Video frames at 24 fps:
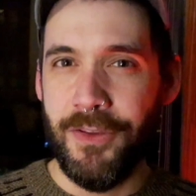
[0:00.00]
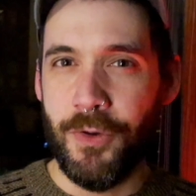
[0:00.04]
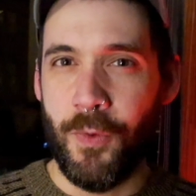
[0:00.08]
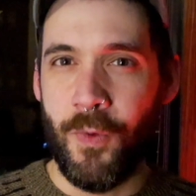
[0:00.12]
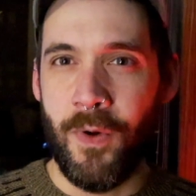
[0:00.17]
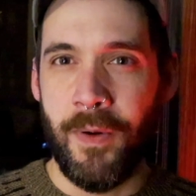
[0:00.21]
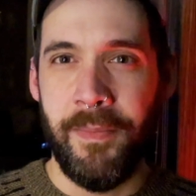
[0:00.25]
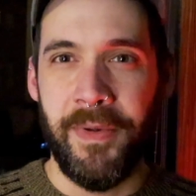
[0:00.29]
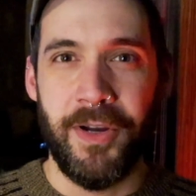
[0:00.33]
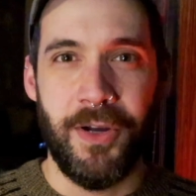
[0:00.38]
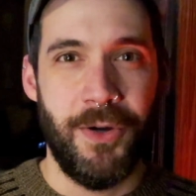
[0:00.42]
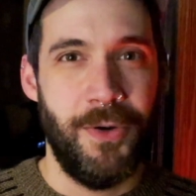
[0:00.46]
the
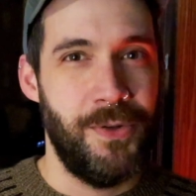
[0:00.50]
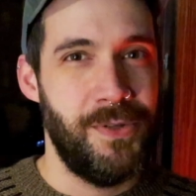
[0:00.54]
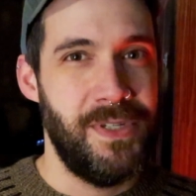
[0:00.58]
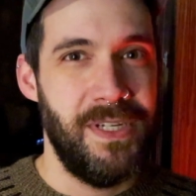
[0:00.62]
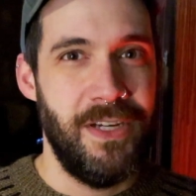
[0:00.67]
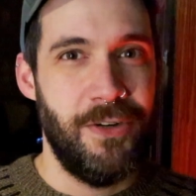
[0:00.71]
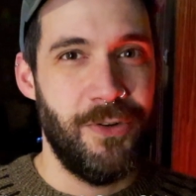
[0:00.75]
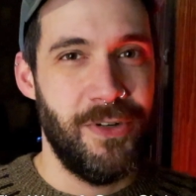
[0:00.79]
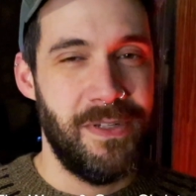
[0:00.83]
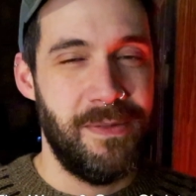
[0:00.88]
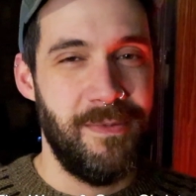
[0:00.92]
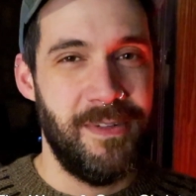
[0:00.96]
warm and cozy
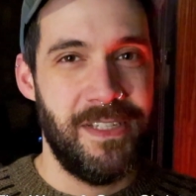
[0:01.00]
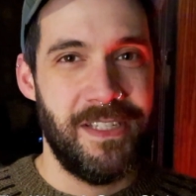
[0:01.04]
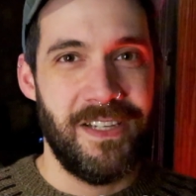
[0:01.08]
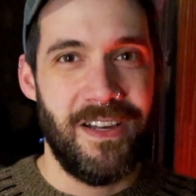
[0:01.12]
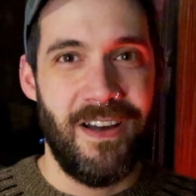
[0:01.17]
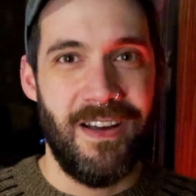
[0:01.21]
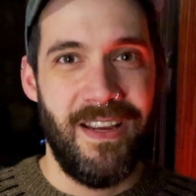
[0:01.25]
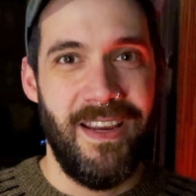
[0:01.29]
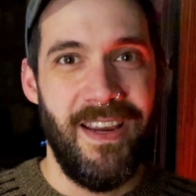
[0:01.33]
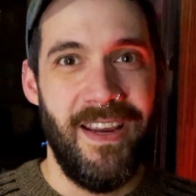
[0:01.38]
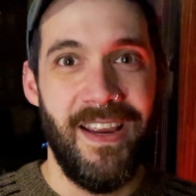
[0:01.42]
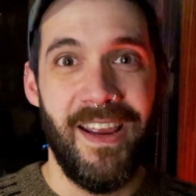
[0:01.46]
Christmas
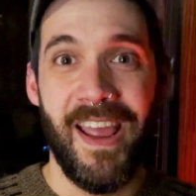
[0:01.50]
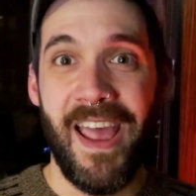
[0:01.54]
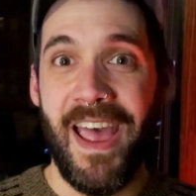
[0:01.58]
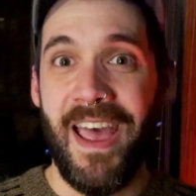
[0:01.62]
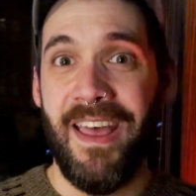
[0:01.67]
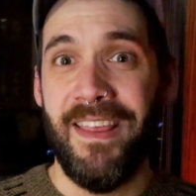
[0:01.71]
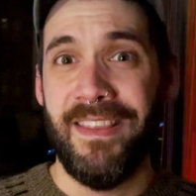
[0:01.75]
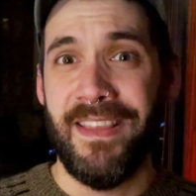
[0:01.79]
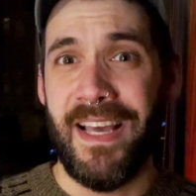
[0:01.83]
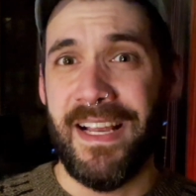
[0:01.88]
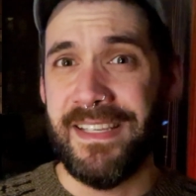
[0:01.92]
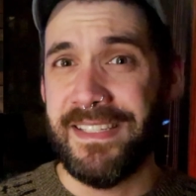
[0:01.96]
stocking
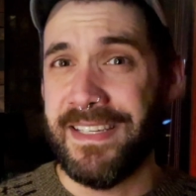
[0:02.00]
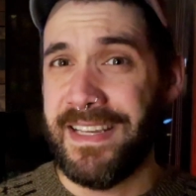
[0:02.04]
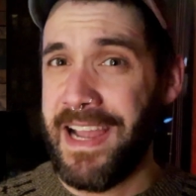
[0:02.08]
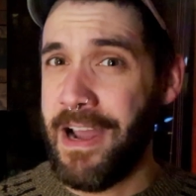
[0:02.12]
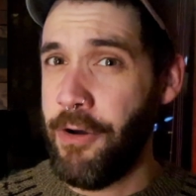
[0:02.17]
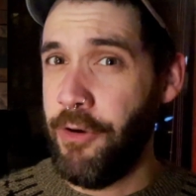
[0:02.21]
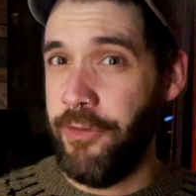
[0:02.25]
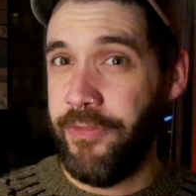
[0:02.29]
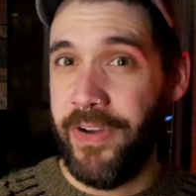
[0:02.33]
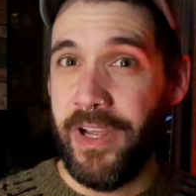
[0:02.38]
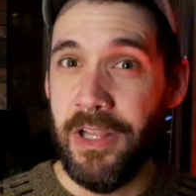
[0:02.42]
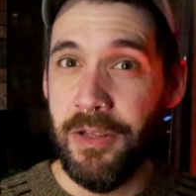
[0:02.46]
that's
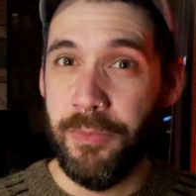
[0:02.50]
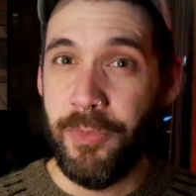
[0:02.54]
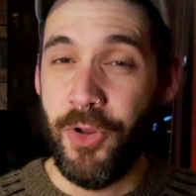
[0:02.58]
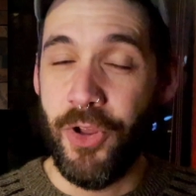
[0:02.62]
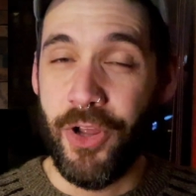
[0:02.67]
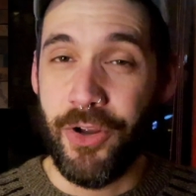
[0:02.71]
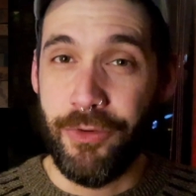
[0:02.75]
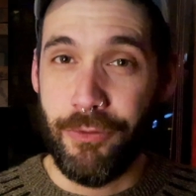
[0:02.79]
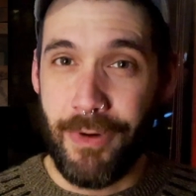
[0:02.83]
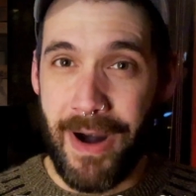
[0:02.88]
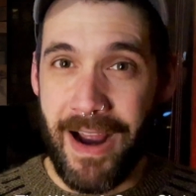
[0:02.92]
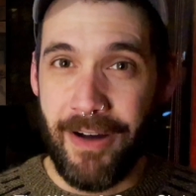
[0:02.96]
now available
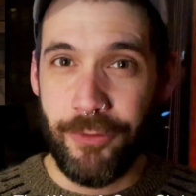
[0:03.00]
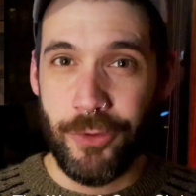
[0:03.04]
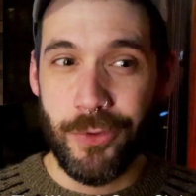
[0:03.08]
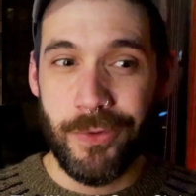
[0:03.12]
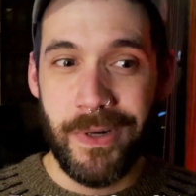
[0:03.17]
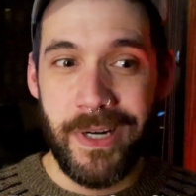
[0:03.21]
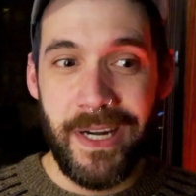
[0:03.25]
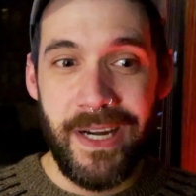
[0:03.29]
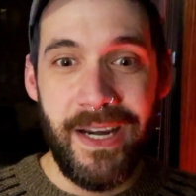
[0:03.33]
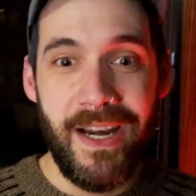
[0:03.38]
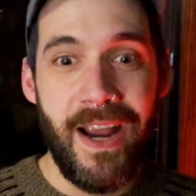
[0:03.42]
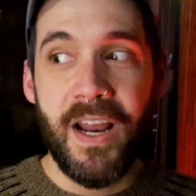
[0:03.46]
on
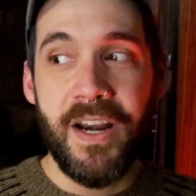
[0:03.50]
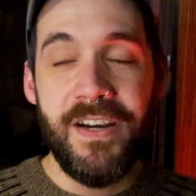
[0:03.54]
Ravelry.